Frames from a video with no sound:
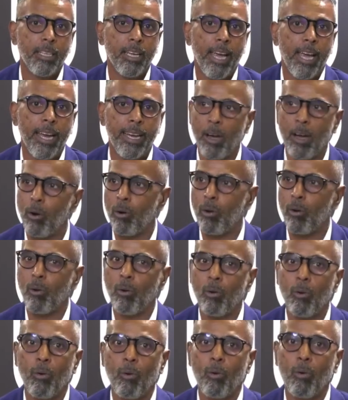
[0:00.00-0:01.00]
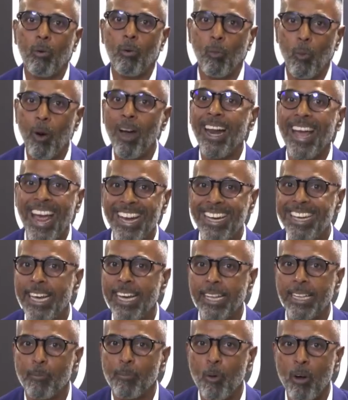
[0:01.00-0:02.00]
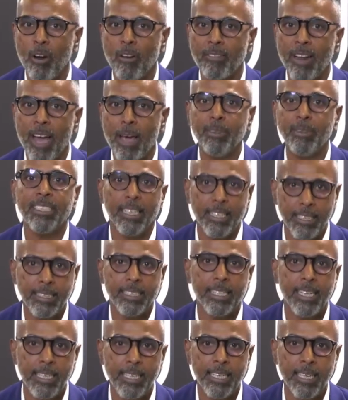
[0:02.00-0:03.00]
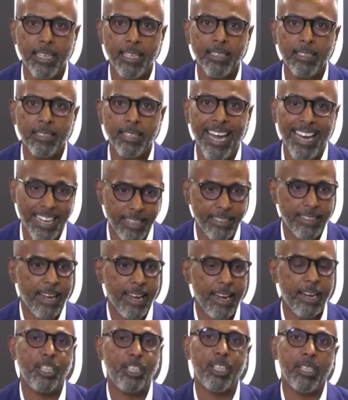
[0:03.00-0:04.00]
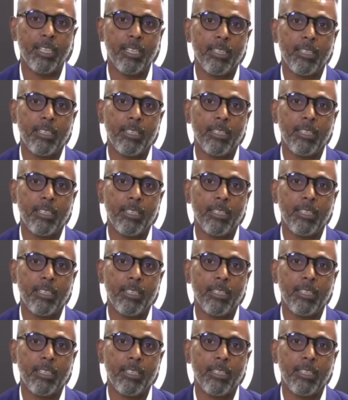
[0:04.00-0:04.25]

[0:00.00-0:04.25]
And now, what I need at the point of time is a listening ear and a direction